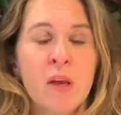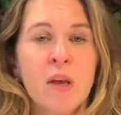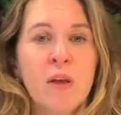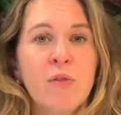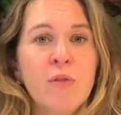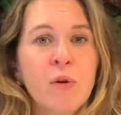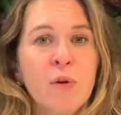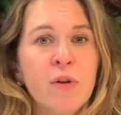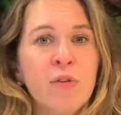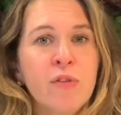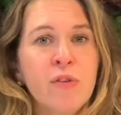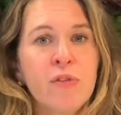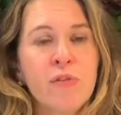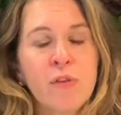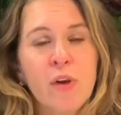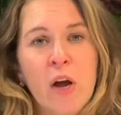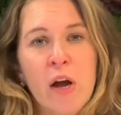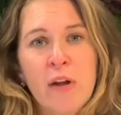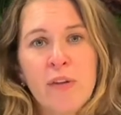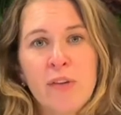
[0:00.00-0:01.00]
There is this
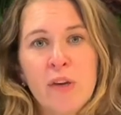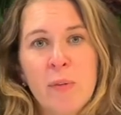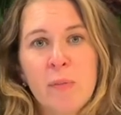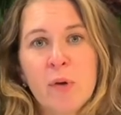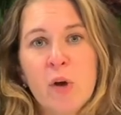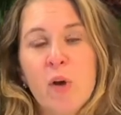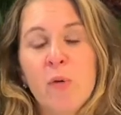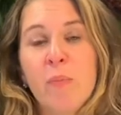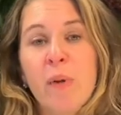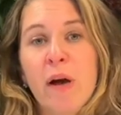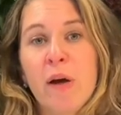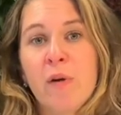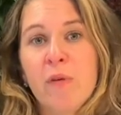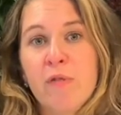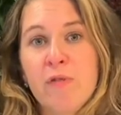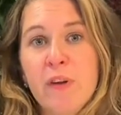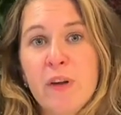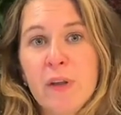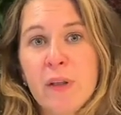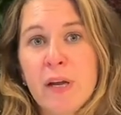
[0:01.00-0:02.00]
concept called
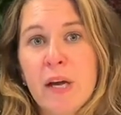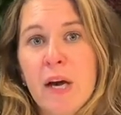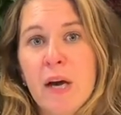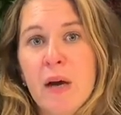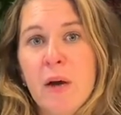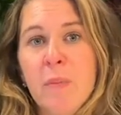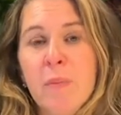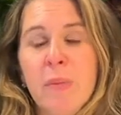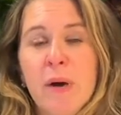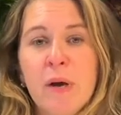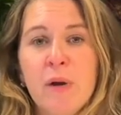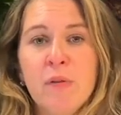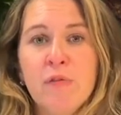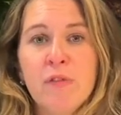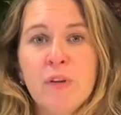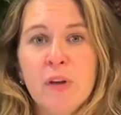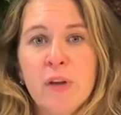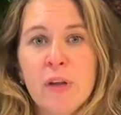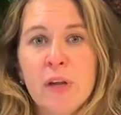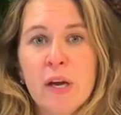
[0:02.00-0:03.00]
biophilia.
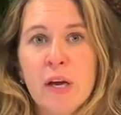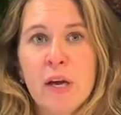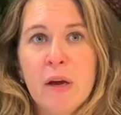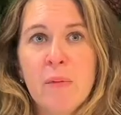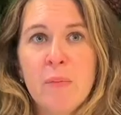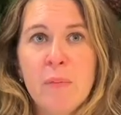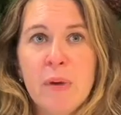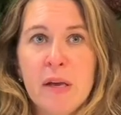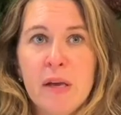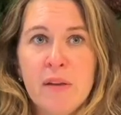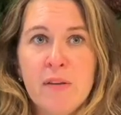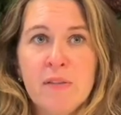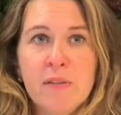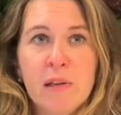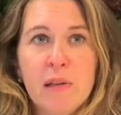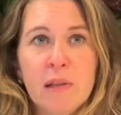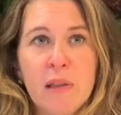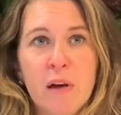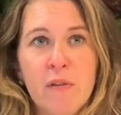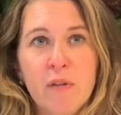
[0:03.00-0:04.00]
Biophilia means
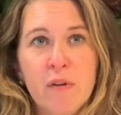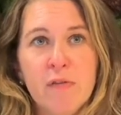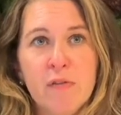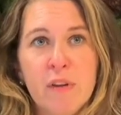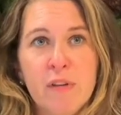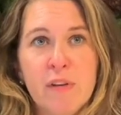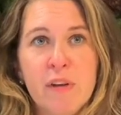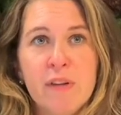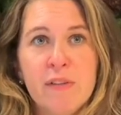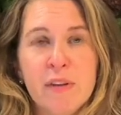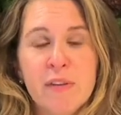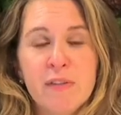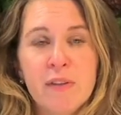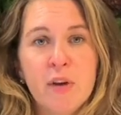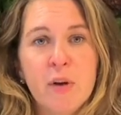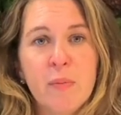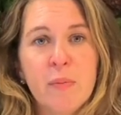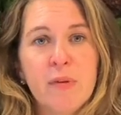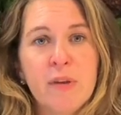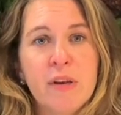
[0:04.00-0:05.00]
love of living
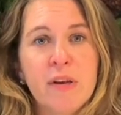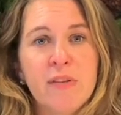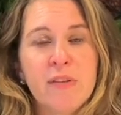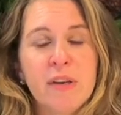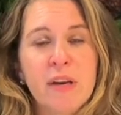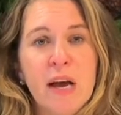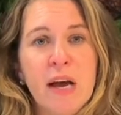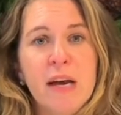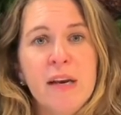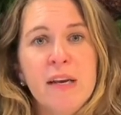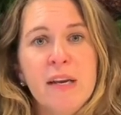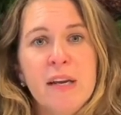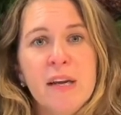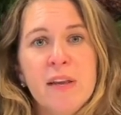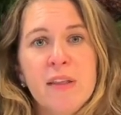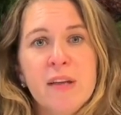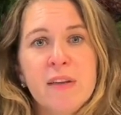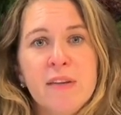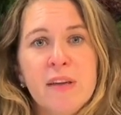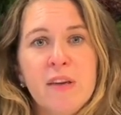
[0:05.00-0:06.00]
systems, and it's an idea
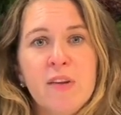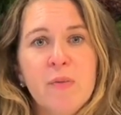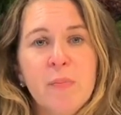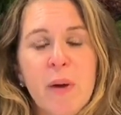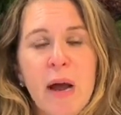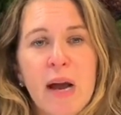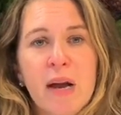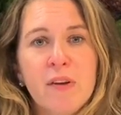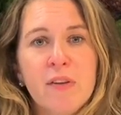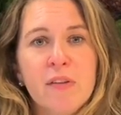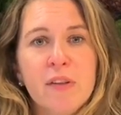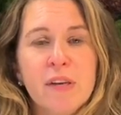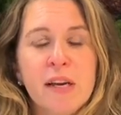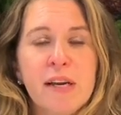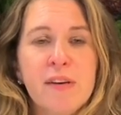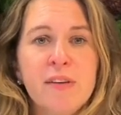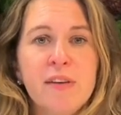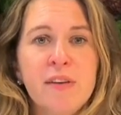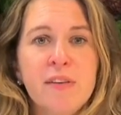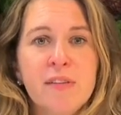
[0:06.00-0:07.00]
that dates back to the
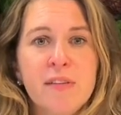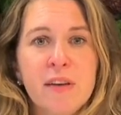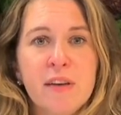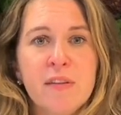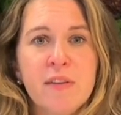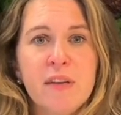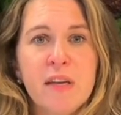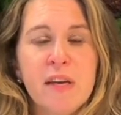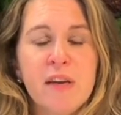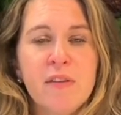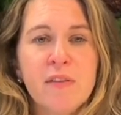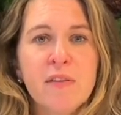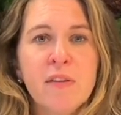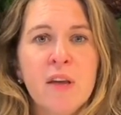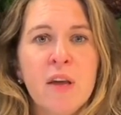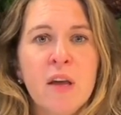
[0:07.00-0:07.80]
1960s